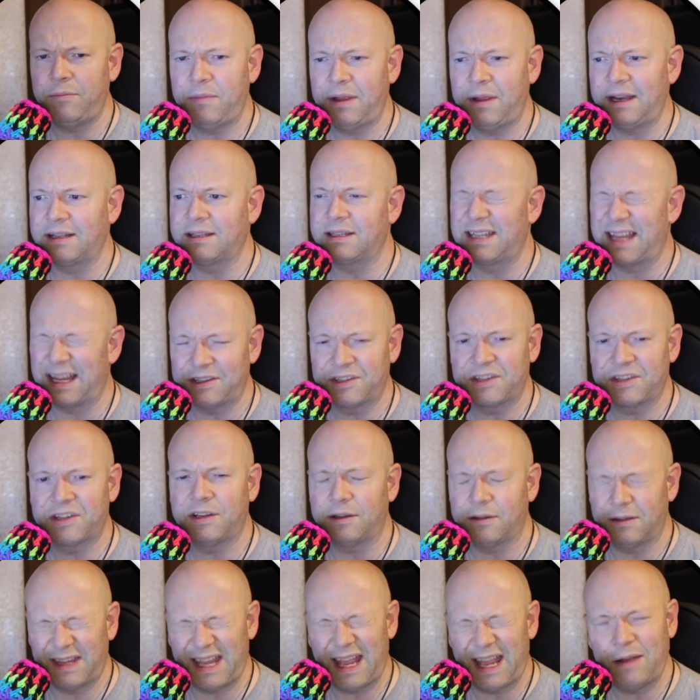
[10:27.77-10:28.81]
minutes. That's
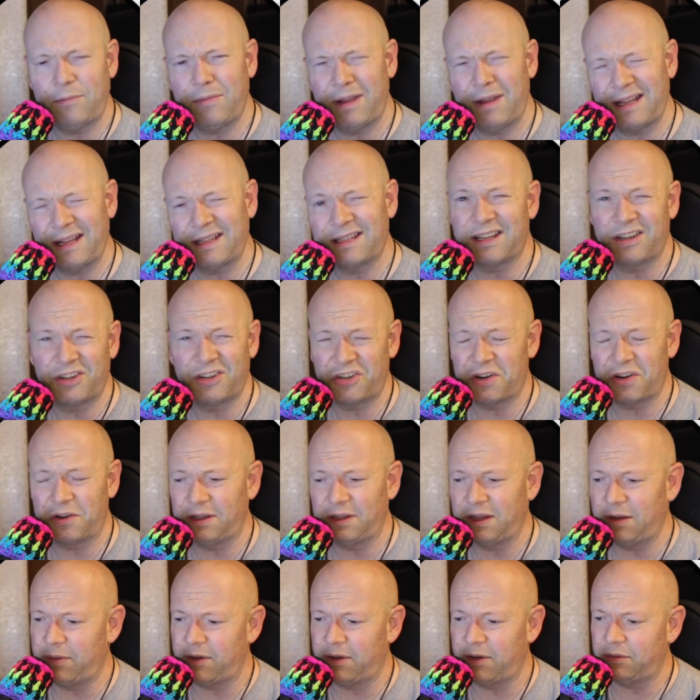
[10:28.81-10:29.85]
good. 10 minutes, and it should
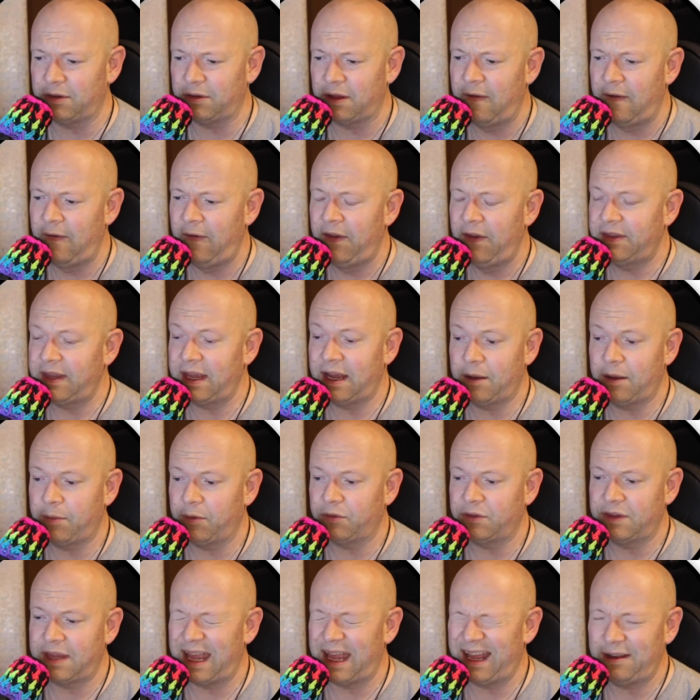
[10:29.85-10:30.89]
only take
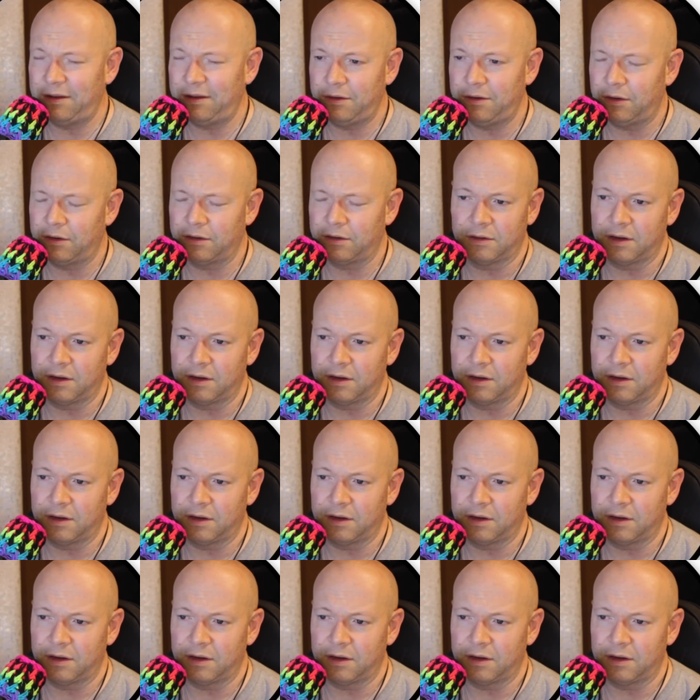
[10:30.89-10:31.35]
about 10 or